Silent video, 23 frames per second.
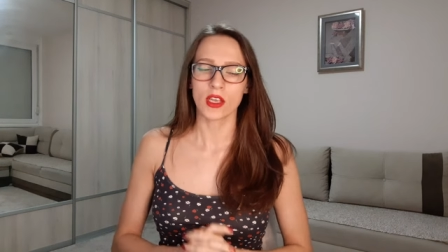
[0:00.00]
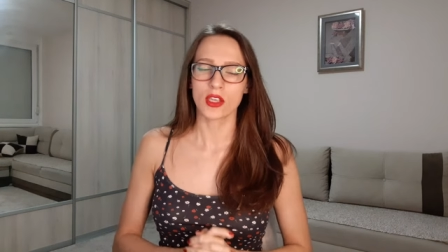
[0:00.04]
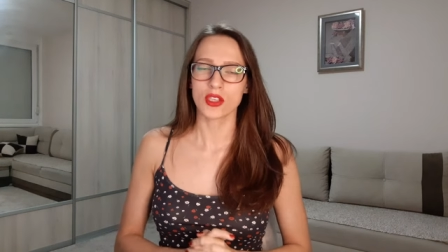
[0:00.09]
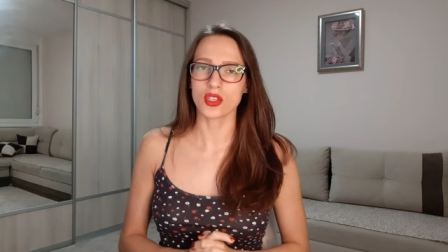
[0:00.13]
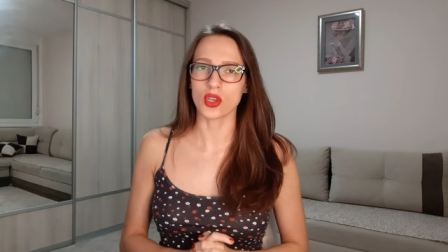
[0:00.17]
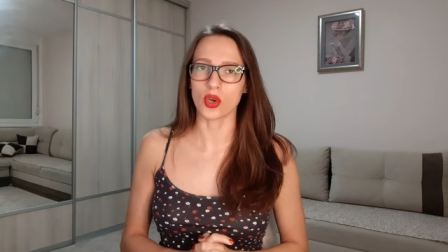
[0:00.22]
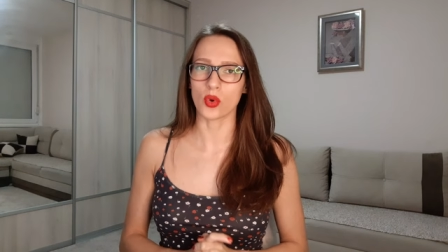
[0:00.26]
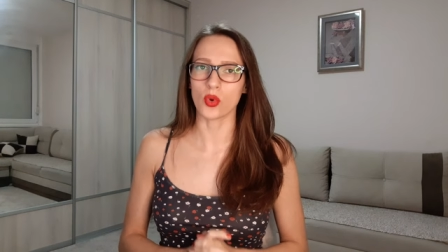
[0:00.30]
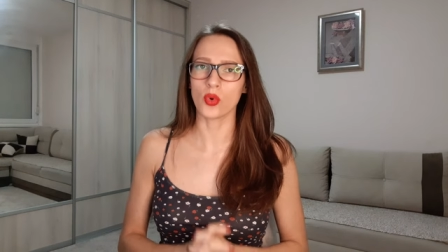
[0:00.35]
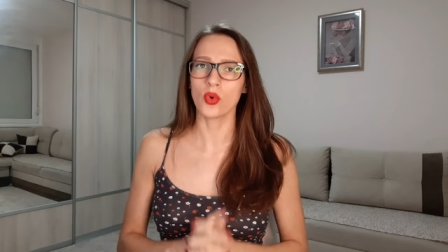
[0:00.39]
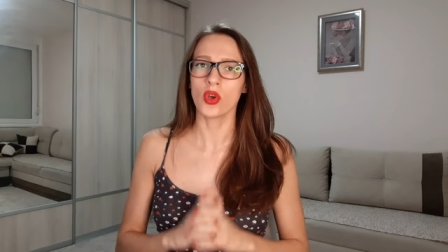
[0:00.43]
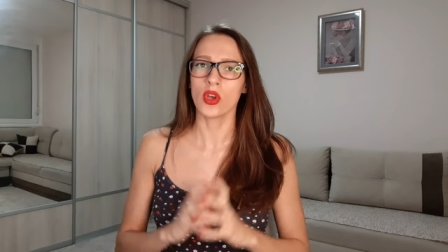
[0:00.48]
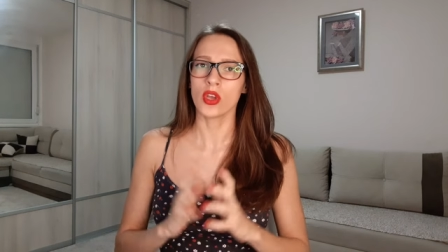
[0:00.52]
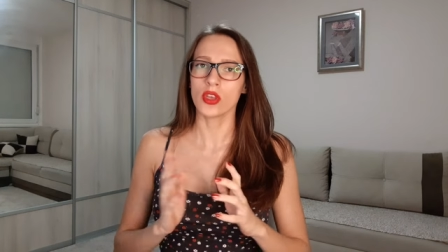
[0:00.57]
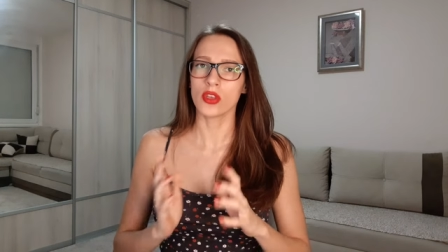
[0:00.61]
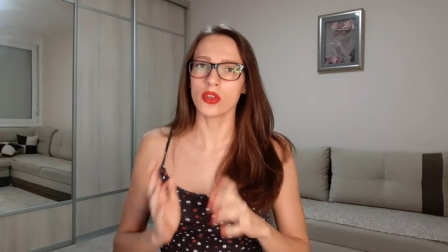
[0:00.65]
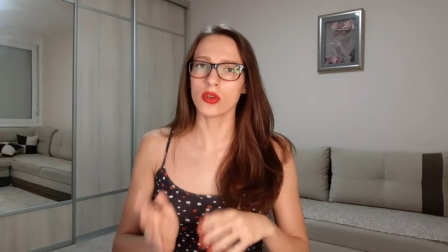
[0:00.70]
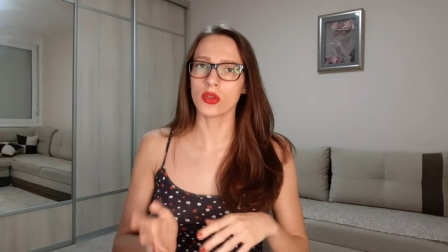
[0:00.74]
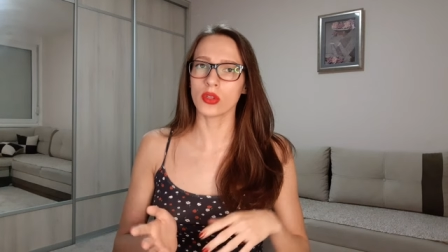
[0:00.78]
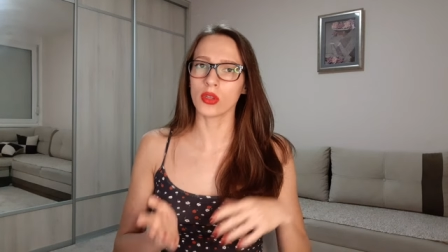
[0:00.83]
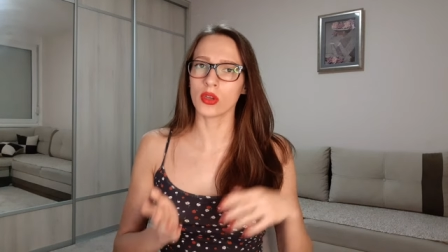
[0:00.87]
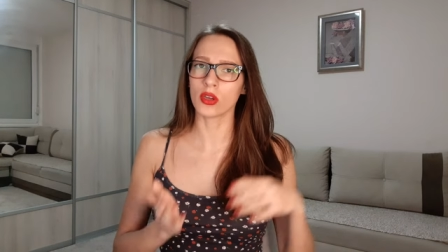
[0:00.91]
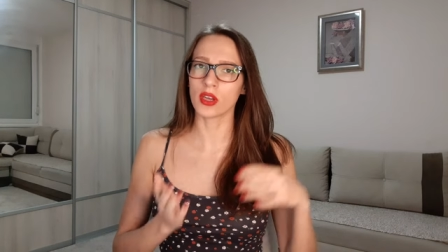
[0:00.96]
So
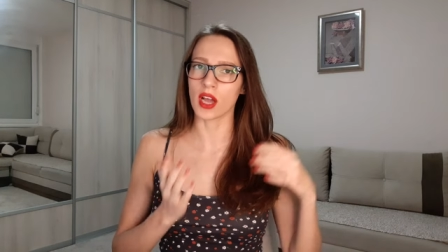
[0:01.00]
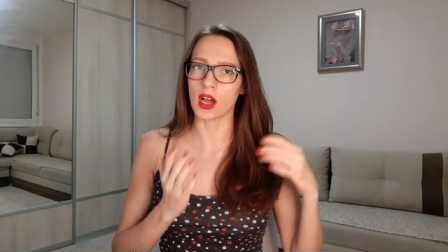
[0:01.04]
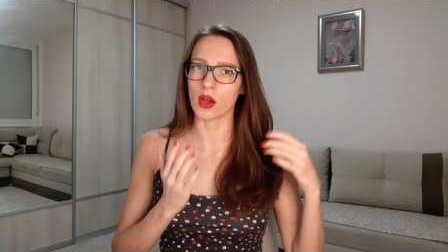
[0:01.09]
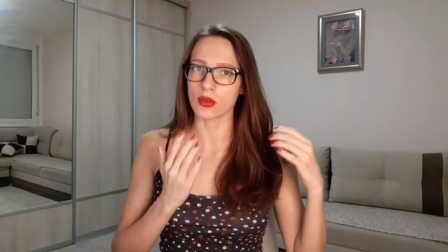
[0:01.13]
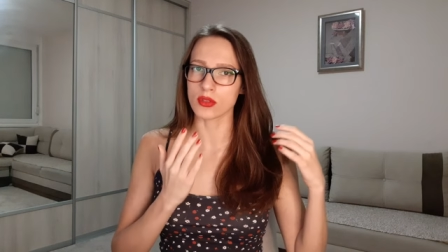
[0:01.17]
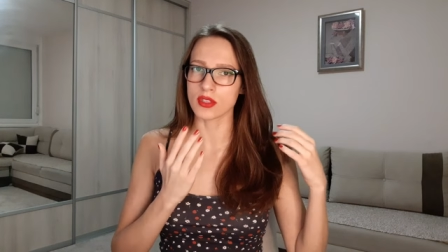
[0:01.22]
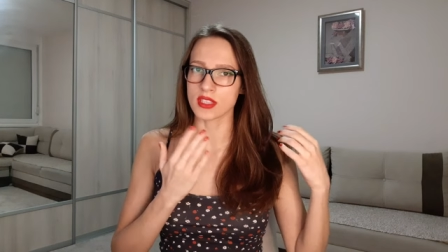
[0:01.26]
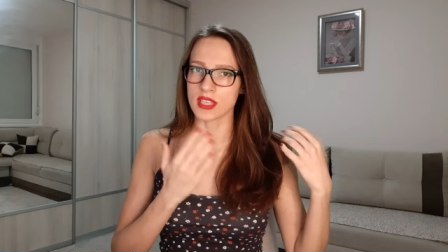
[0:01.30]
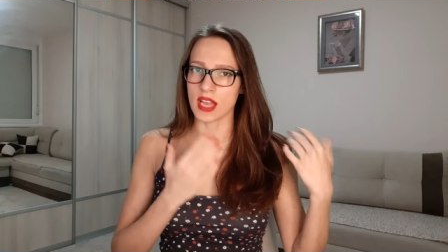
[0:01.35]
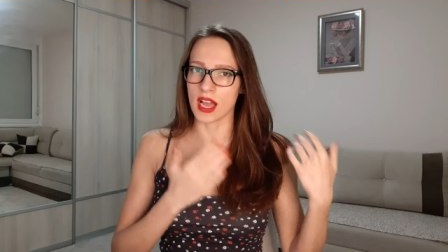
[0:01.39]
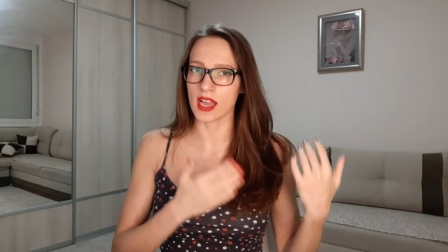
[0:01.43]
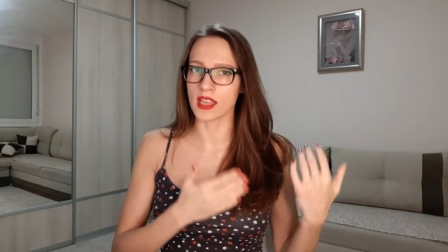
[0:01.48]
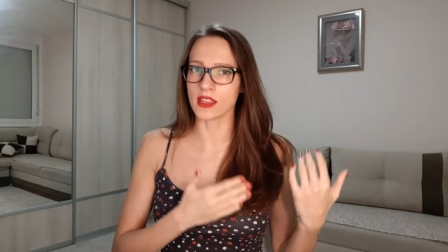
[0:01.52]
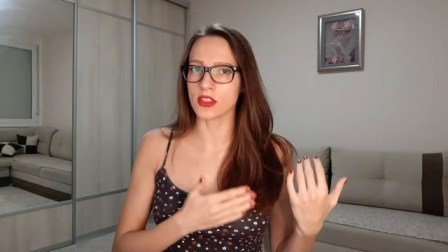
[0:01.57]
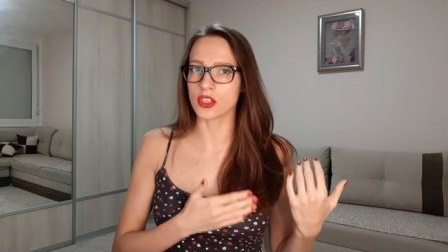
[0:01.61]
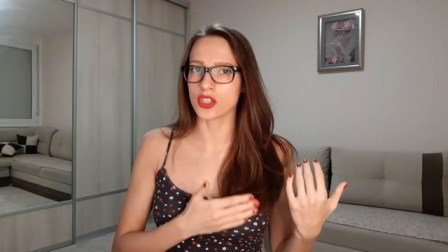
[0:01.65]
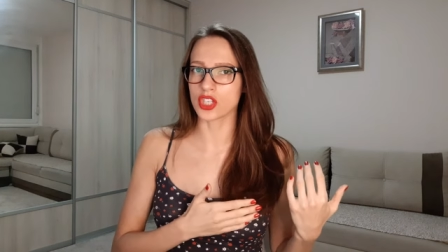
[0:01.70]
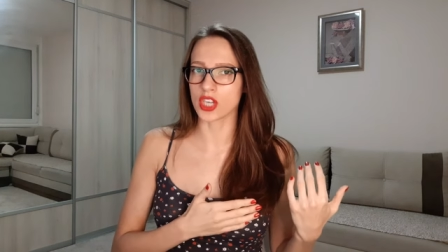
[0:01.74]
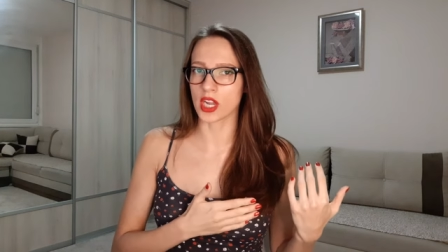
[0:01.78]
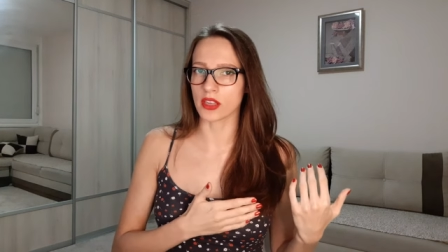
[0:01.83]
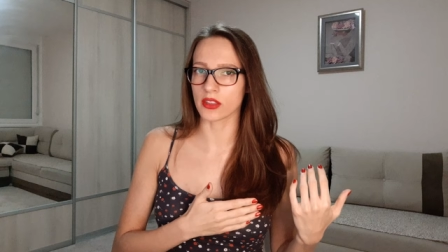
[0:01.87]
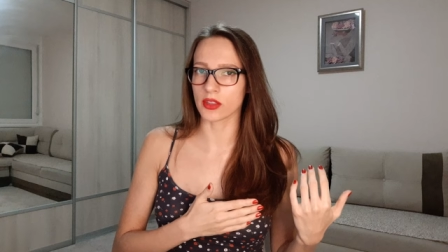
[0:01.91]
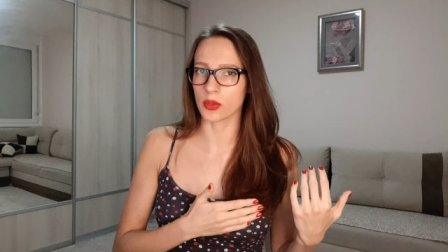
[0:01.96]
you look outside
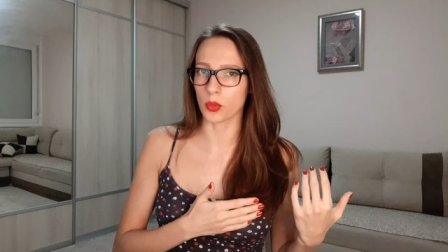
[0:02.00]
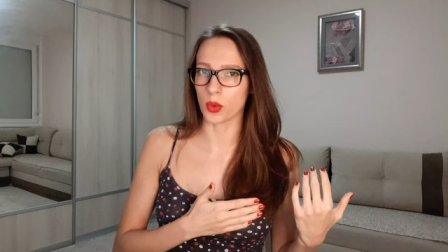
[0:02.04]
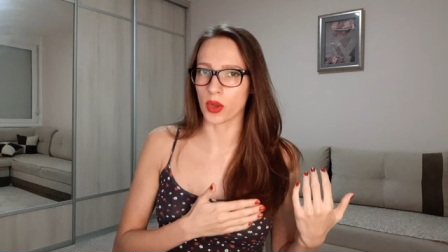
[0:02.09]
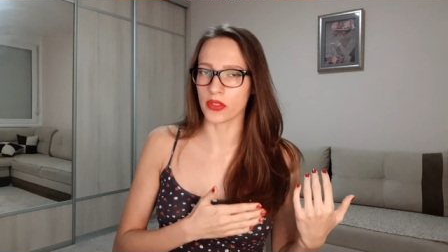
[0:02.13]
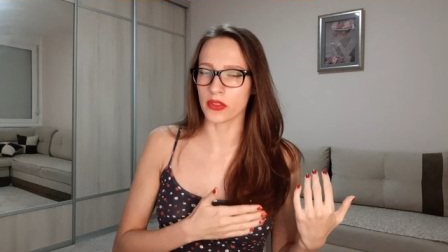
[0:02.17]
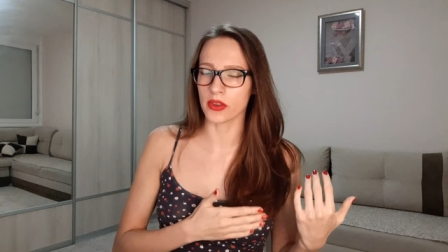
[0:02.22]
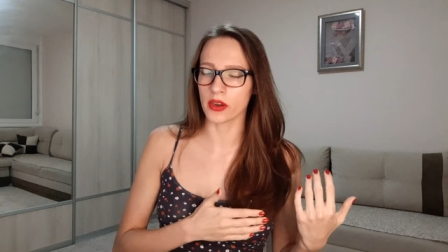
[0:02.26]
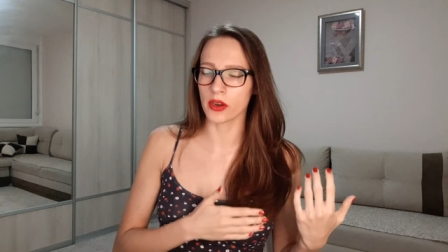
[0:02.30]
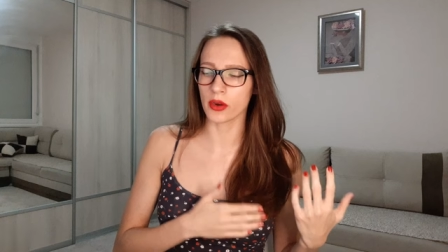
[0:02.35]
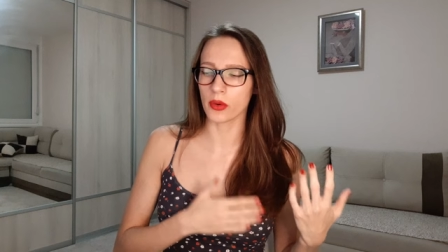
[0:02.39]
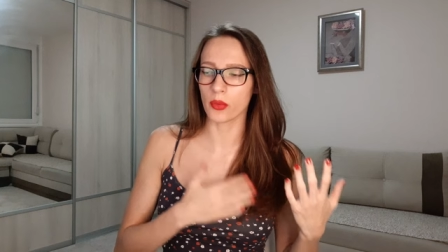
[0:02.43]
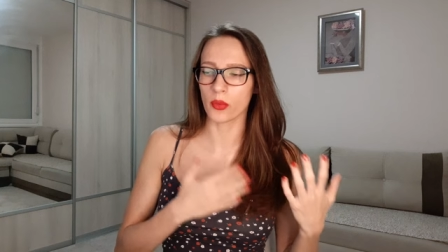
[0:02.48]
to check the weather